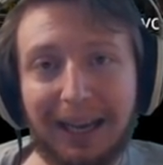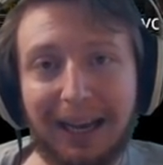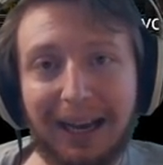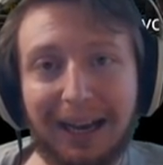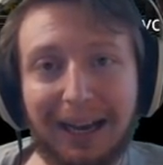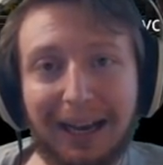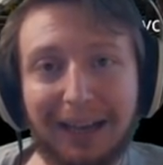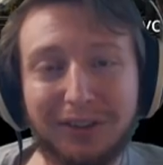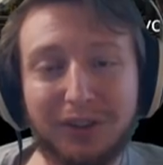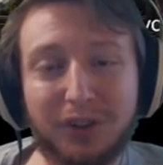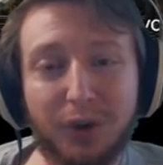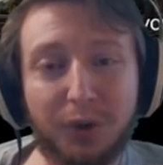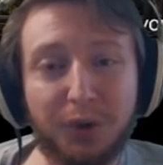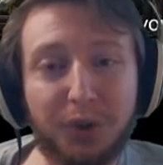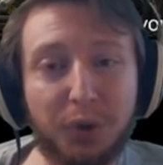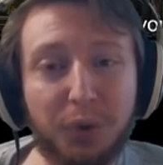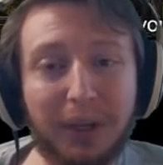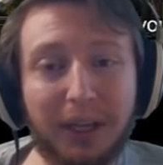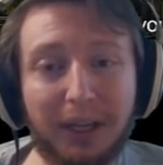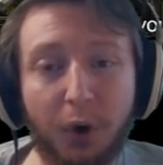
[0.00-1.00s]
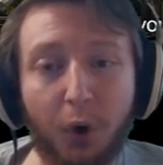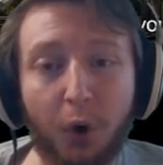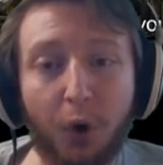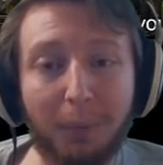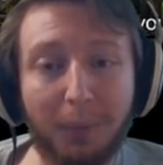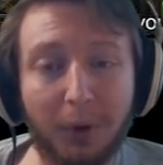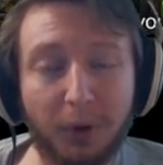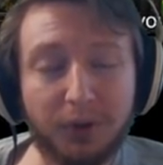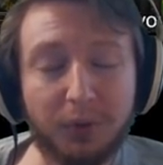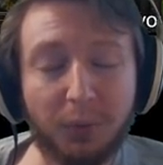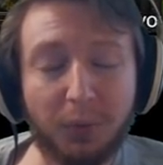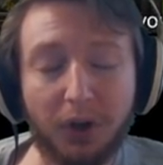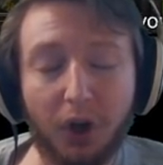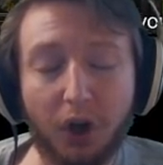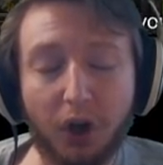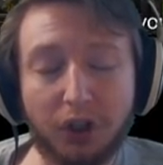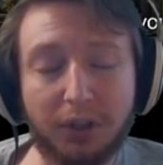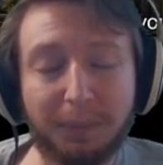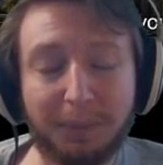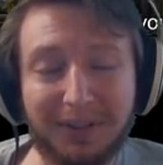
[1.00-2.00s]
Uh, so you can almost one
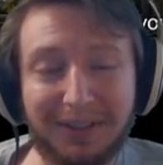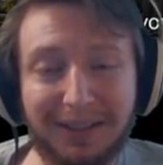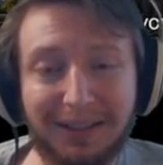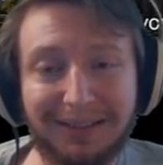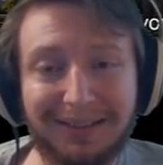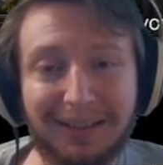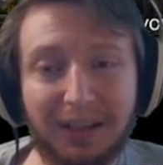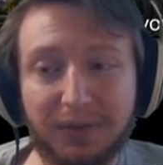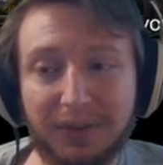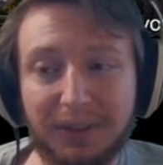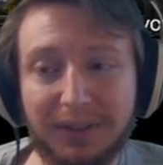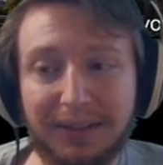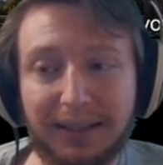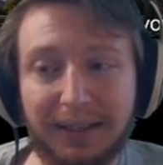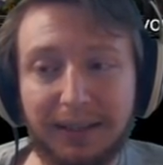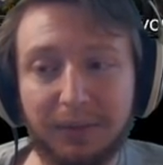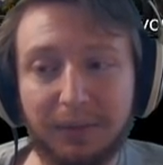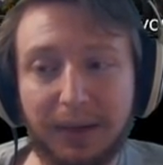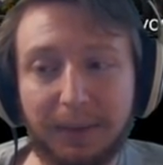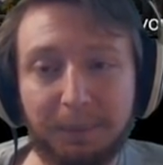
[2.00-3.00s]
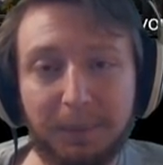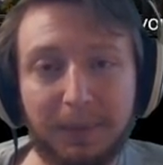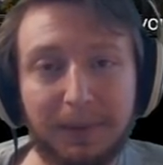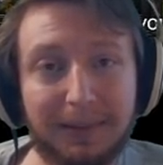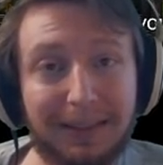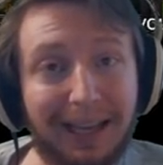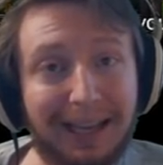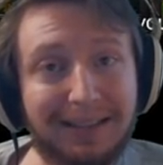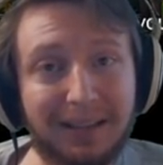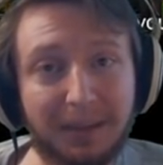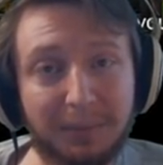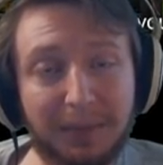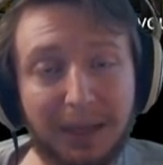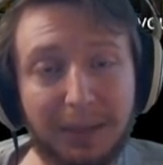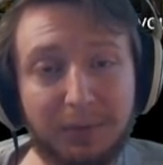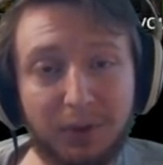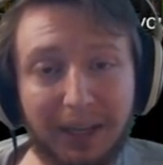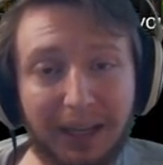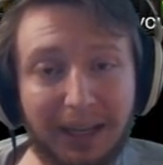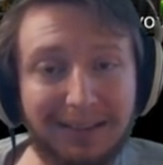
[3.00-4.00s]
hundred percent self-sustain, right? And
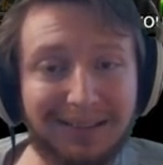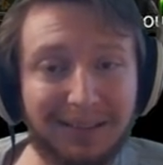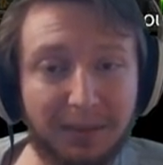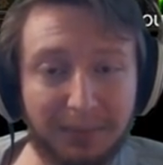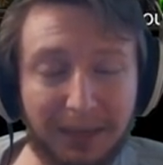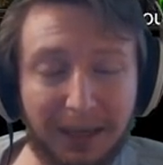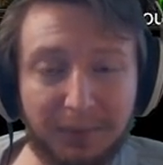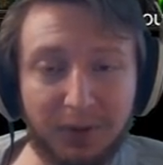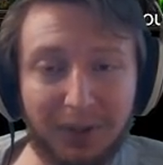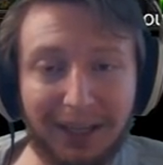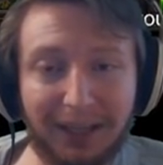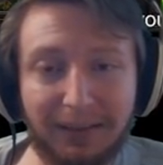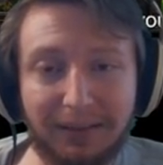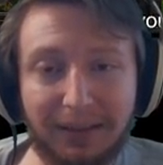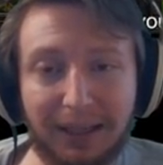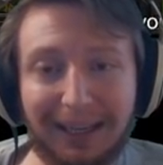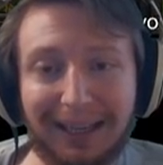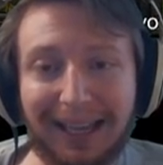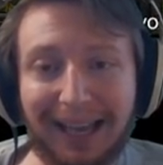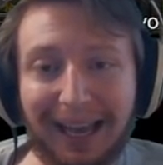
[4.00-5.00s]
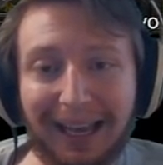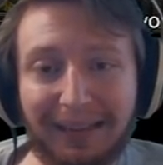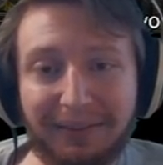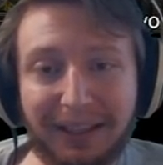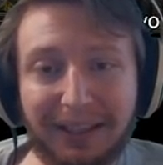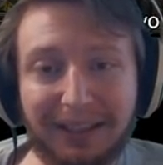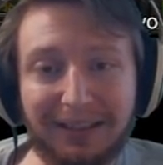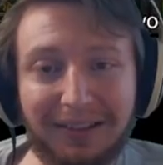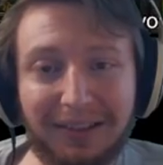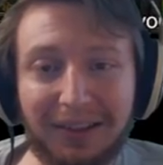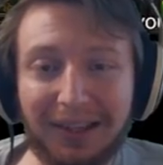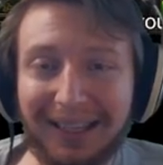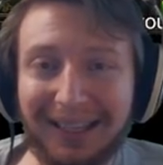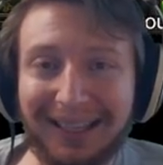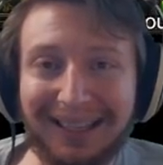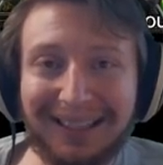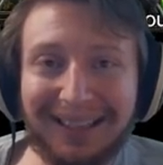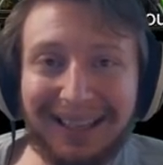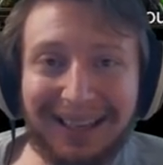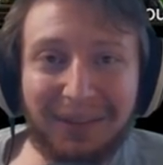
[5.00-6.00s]
sometimes you can, sometimes you can't. I think, like,
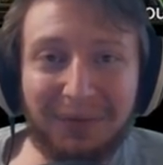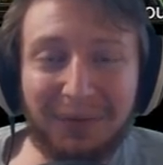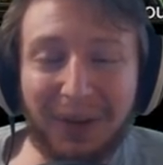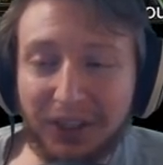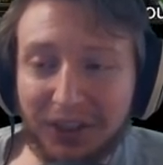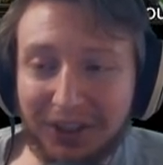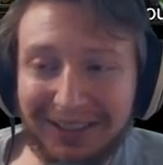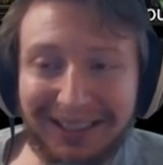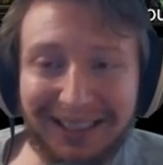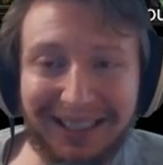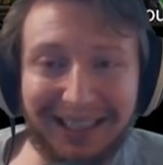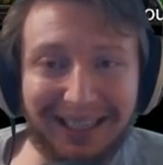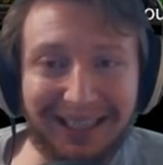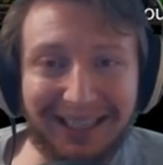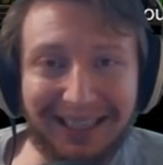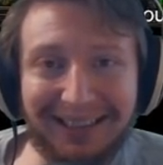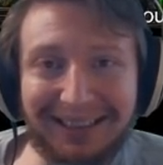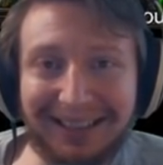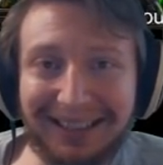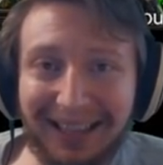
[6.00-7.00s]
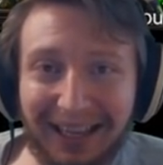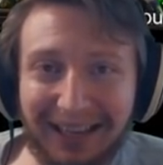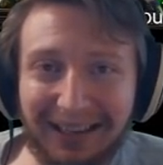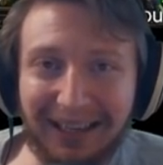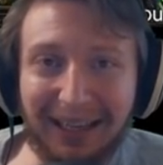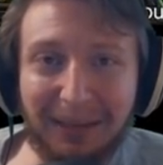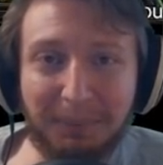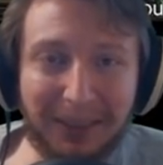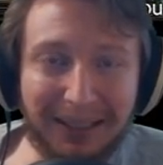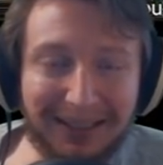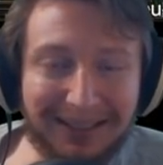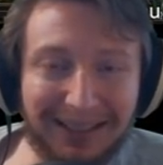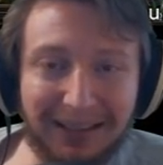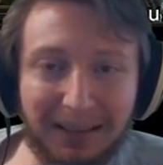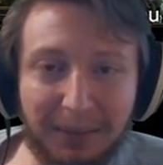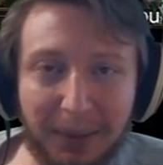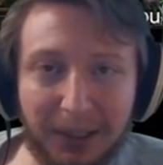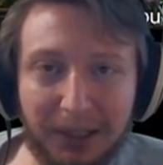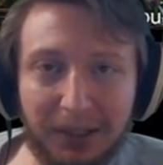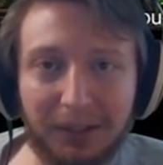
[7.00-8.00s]
eventually, in the end, it meets in the
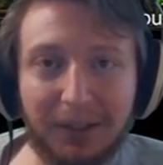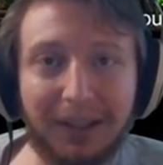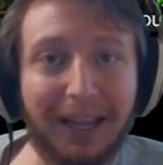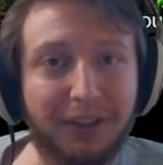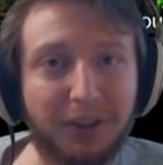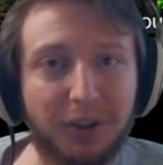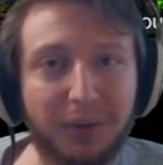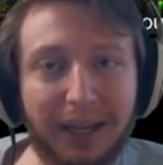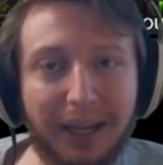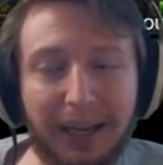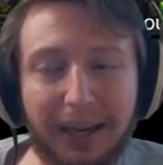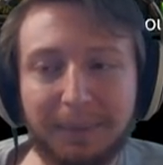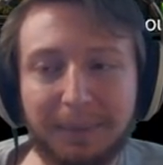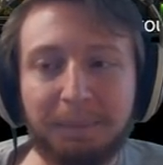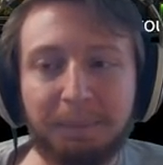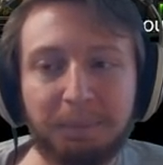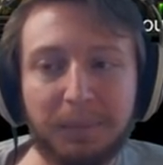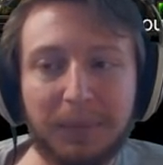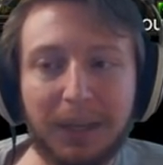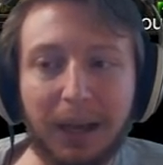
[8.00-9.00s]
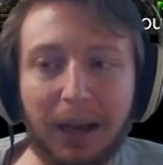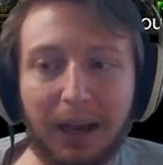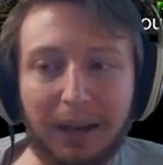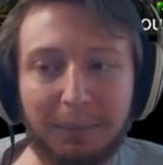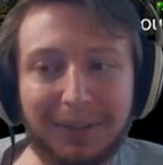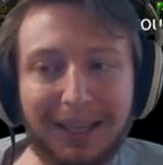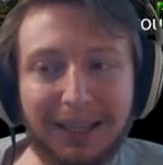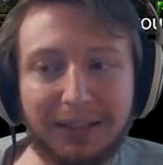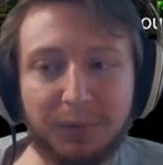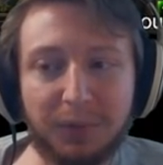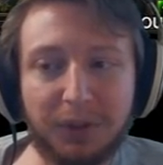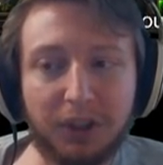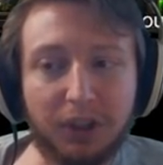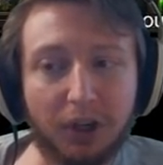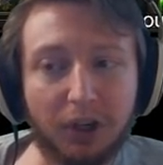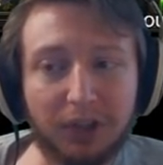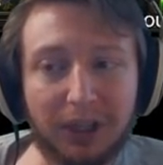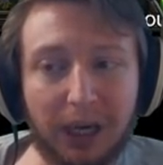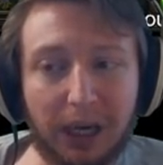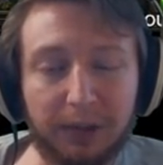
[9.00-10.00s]
middle and you can. Uh, but that's with the
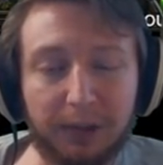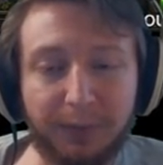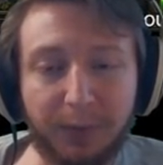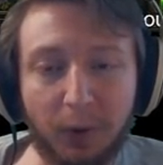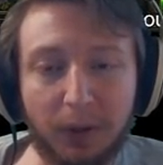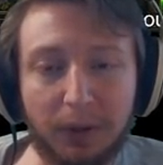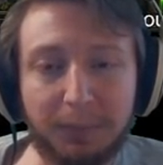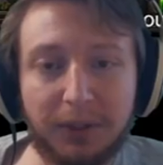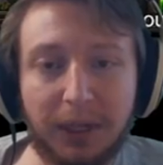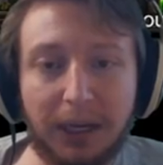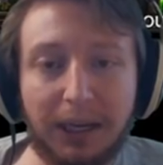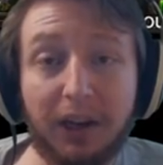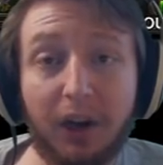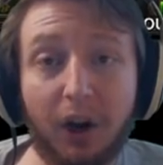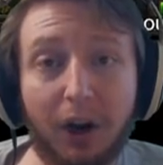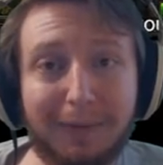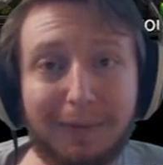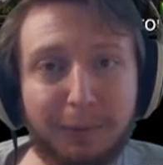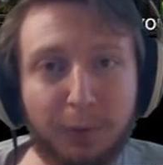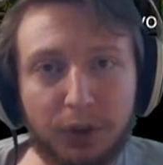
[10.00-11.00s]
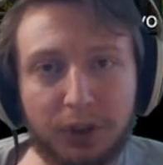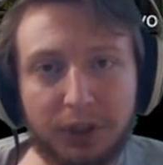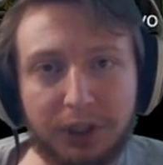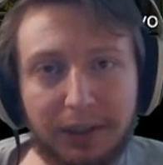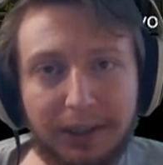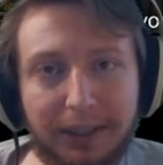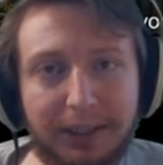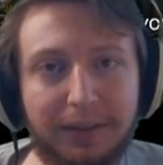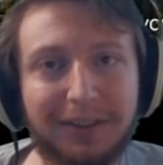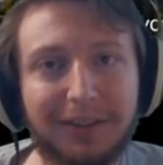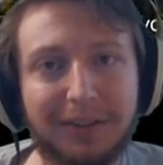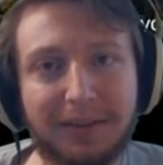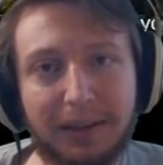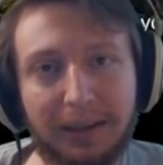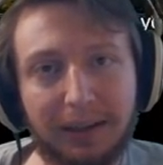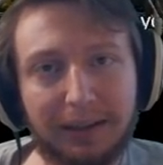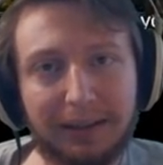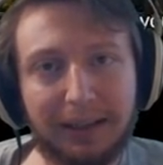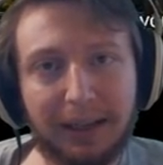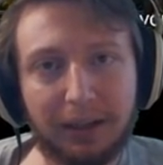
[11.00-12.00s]
Cartography orbs. Unfortunately, there's
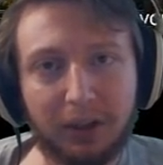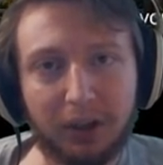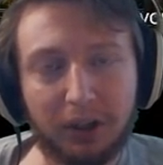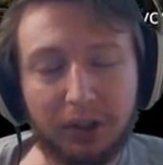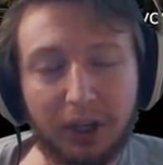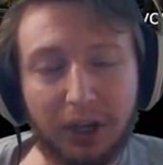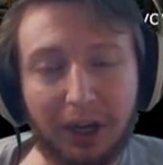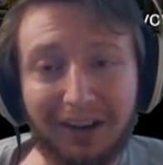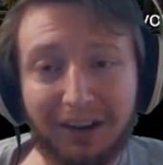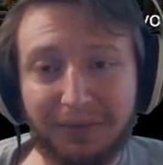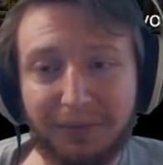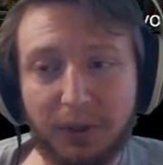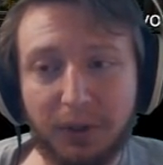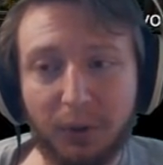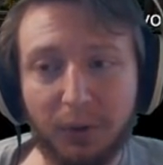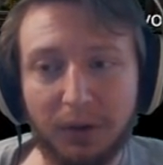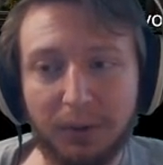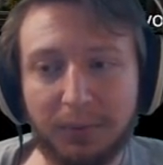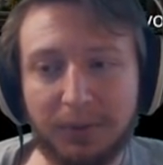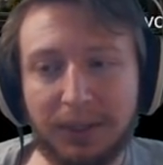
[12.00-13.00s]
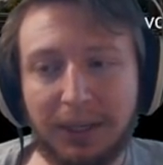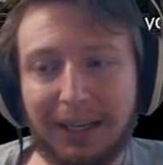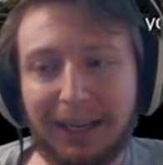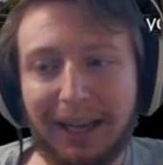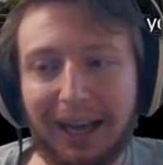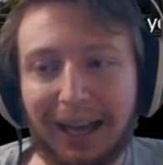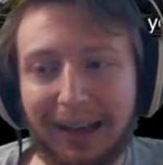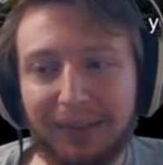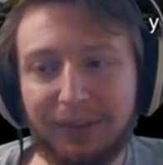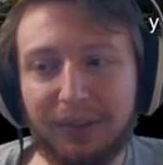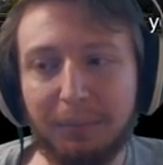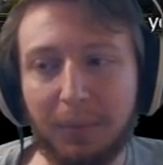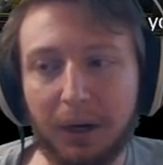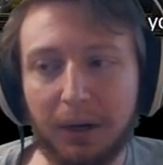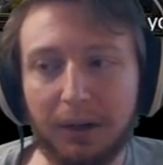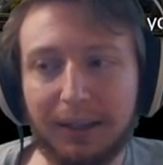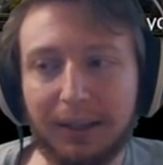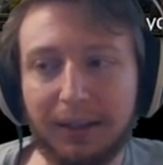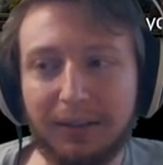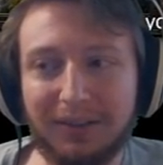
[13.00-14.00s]
not a lot of Cartography orbs on the
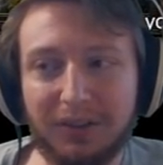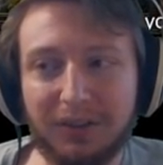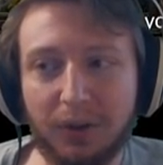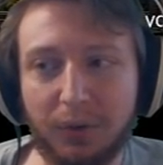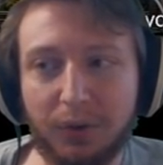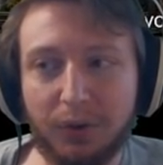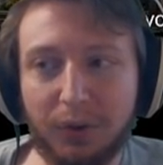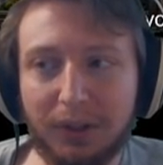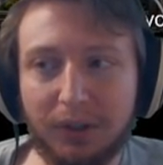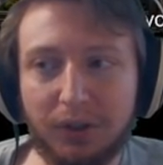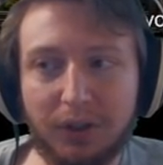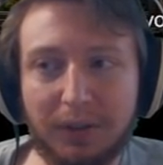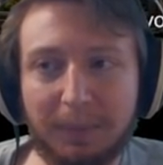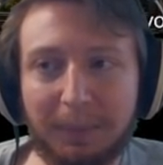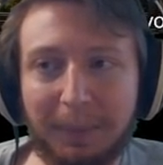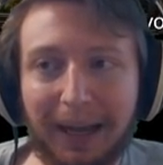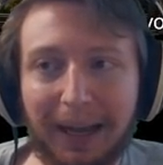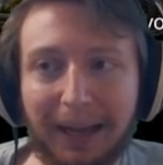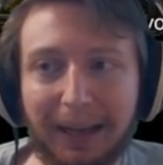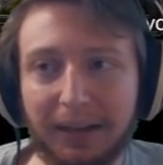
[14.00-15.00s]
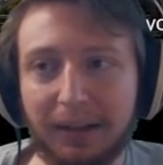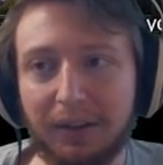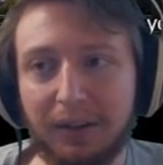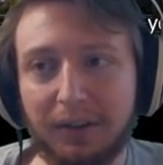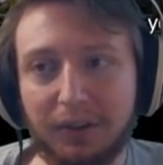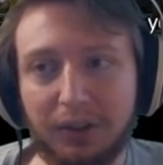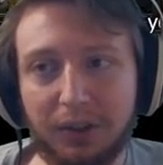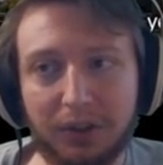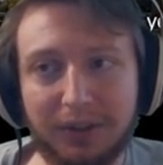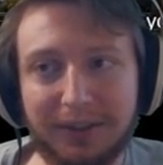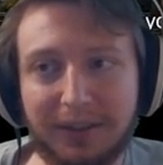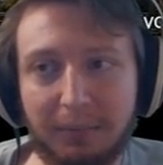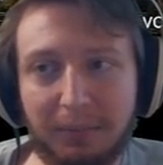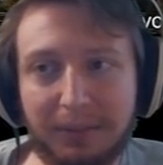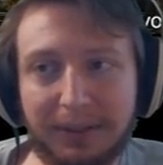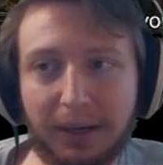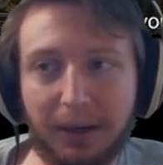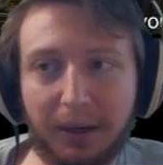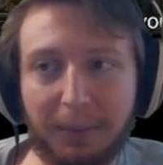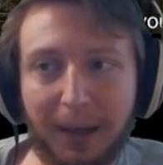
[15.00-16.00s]
market, so you can just buy your
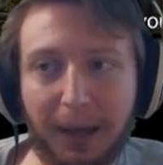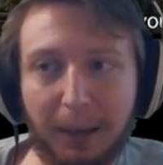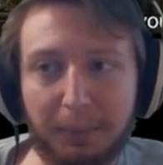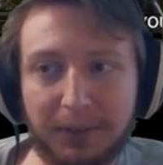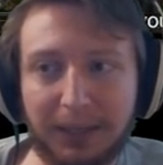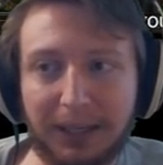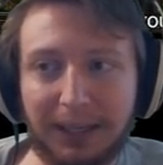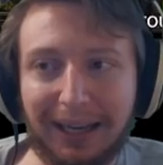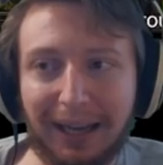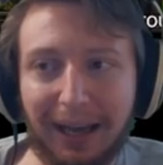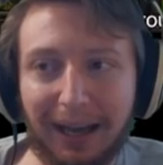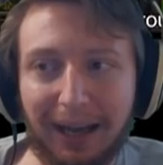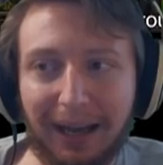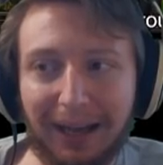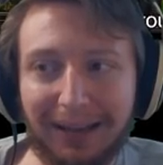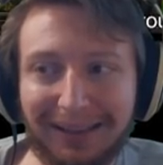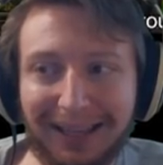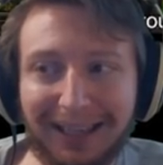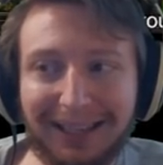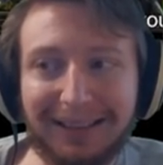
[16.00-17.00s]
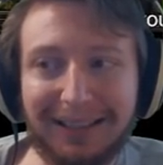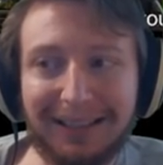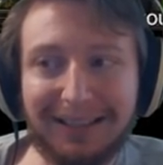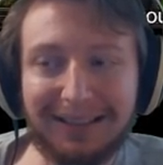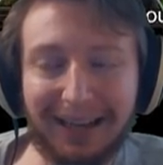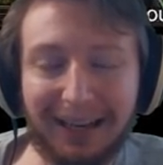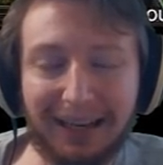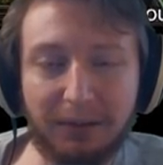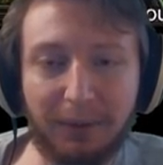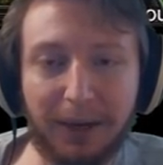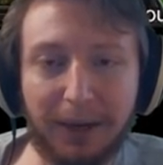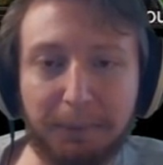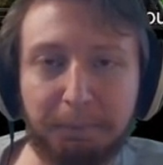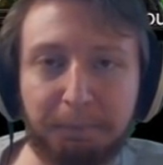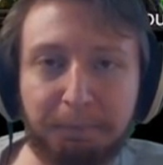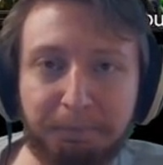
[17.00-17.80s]
Cemetery maps uh, like this anyway.